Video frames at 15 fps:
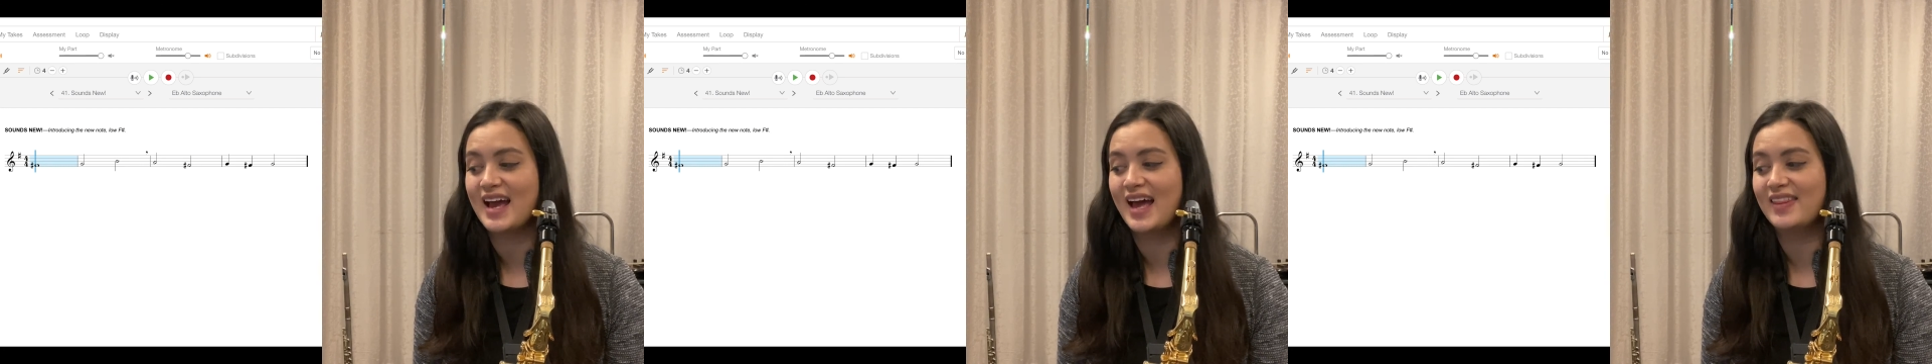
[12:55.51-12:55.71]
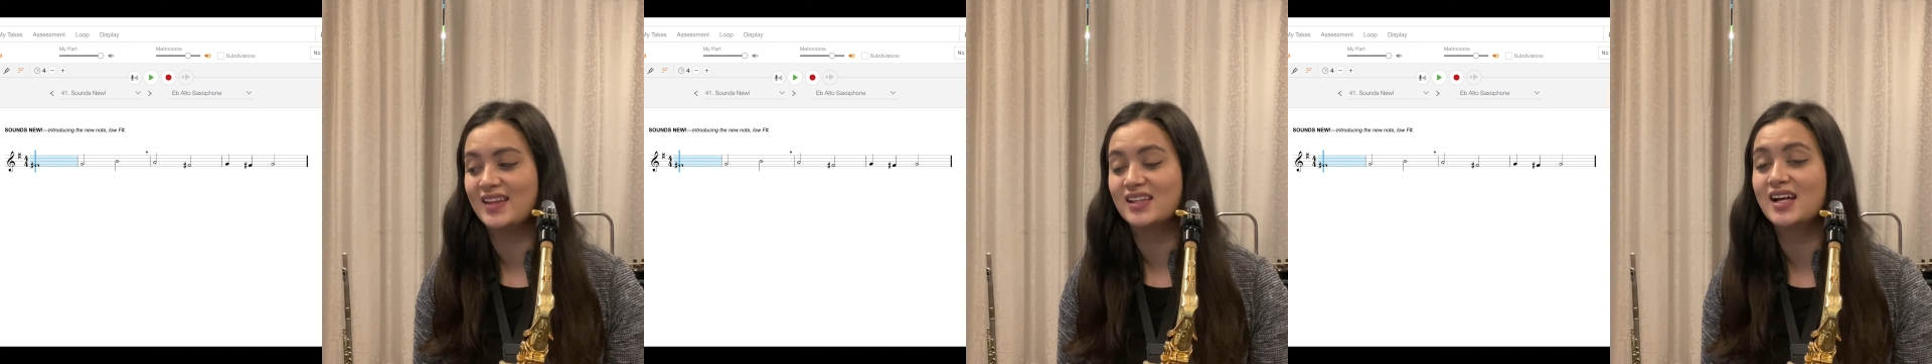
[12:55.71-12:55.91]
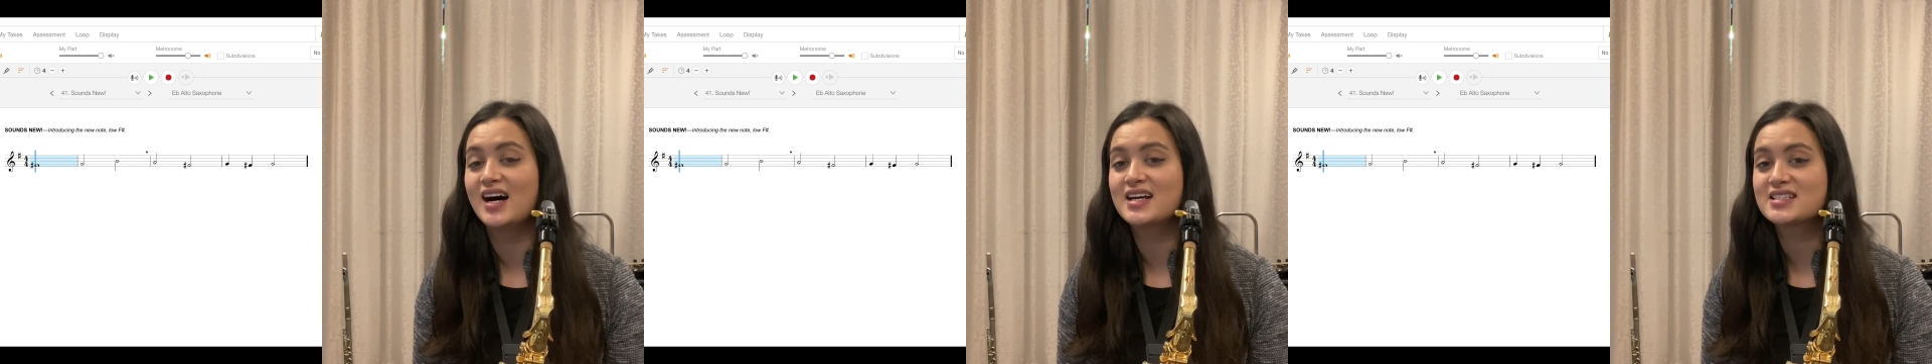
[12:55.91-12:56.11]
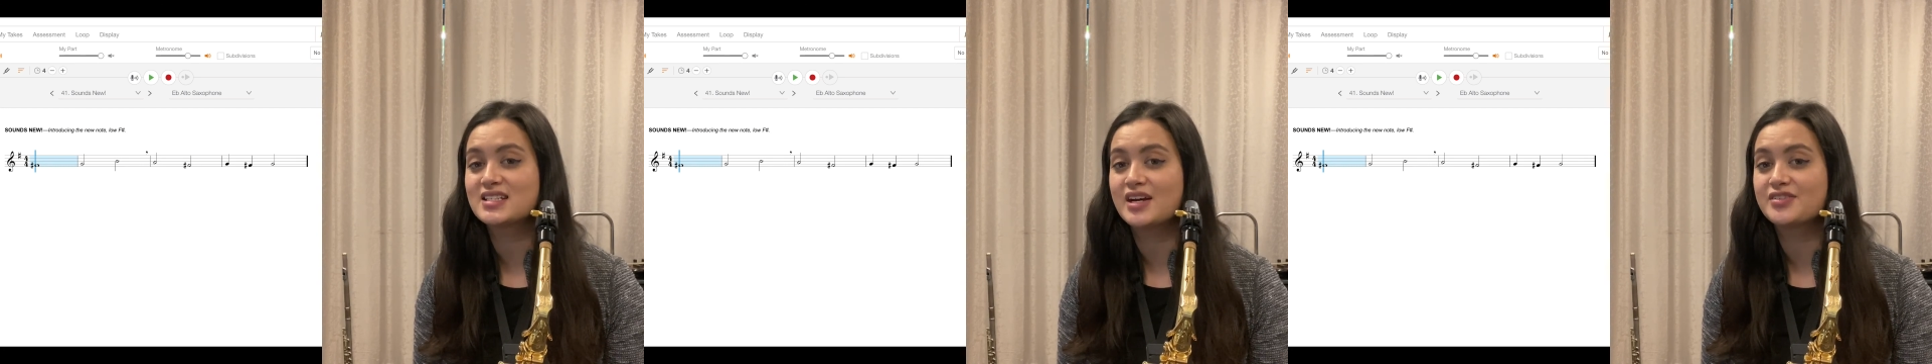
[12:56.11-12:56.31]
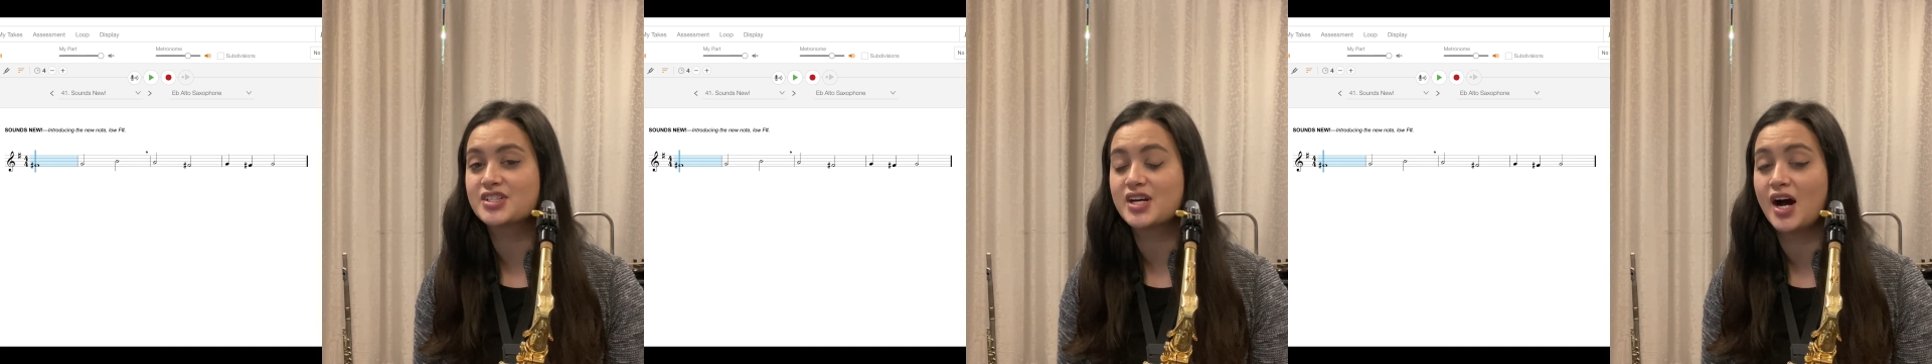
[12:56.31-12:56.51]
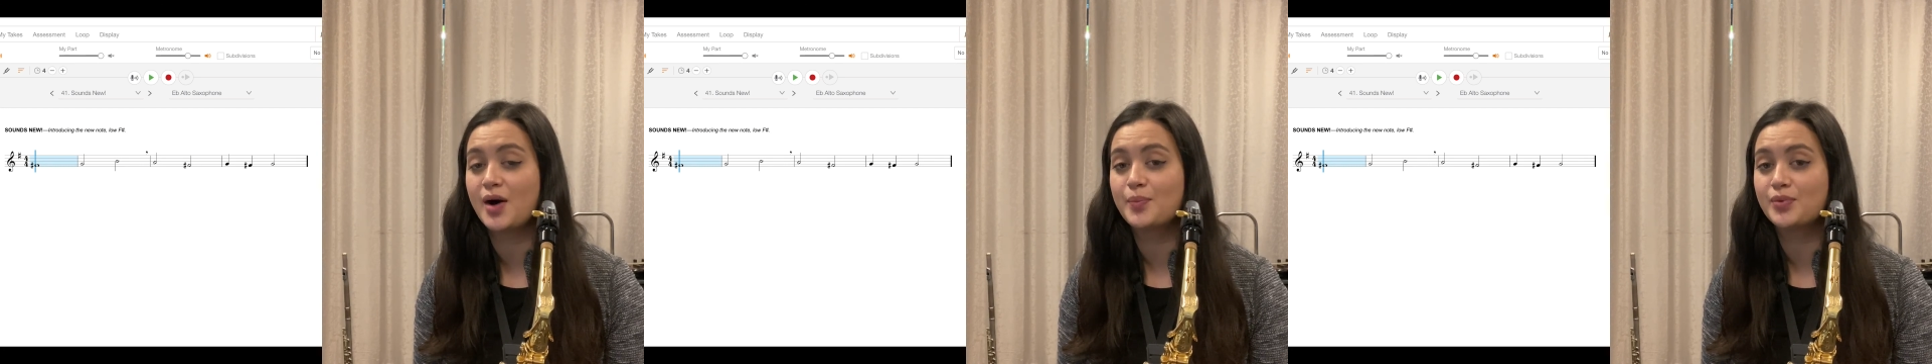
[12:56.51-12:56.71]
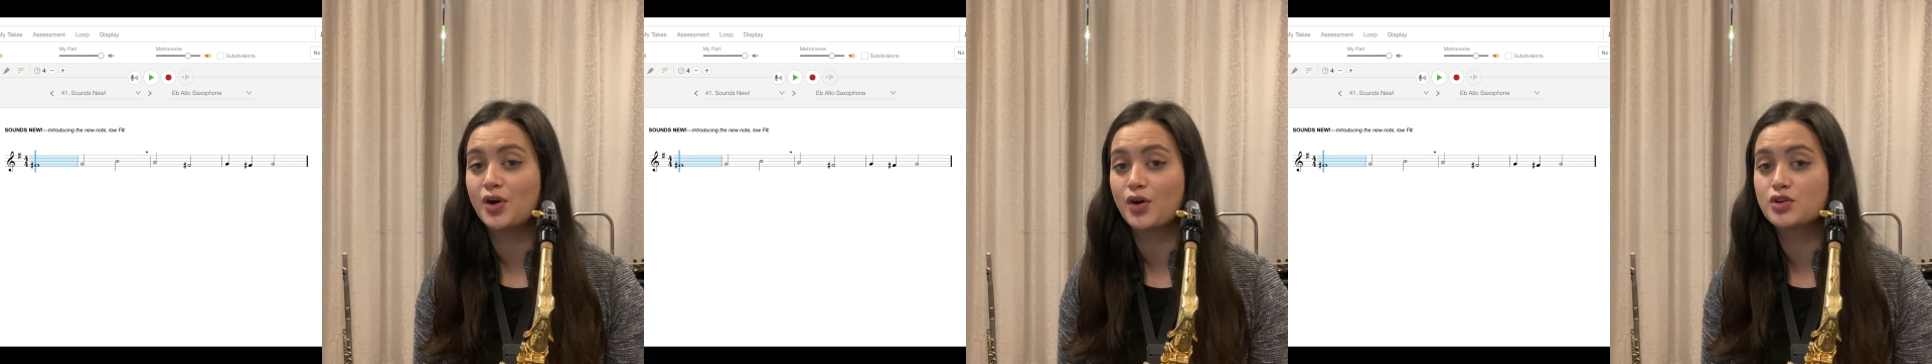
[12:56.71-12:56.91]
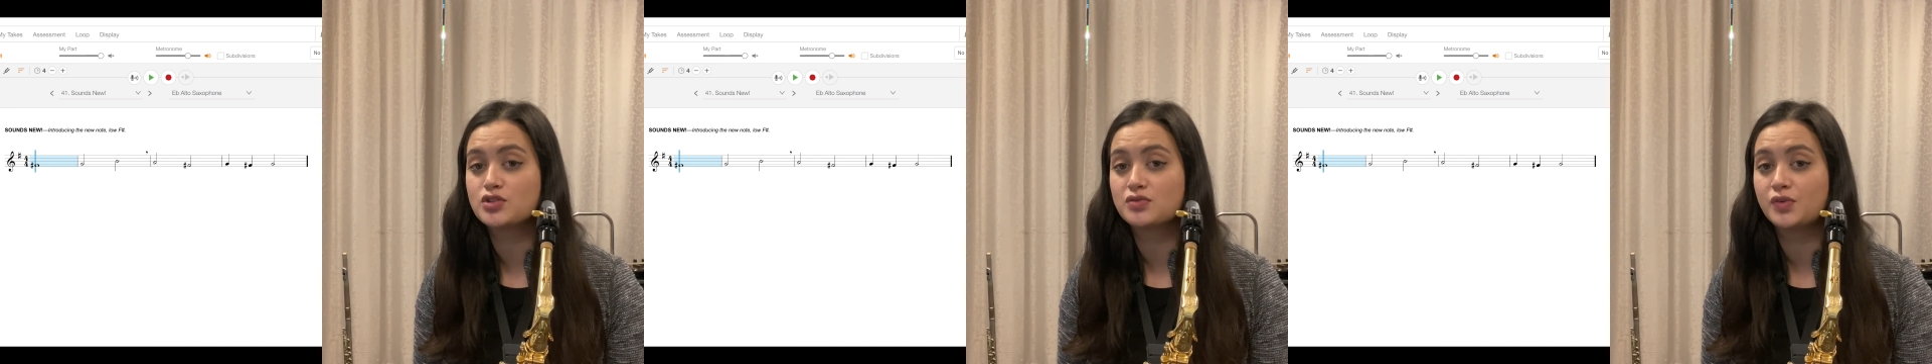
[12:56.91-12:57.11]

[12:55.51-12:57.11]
And the last F sharp goes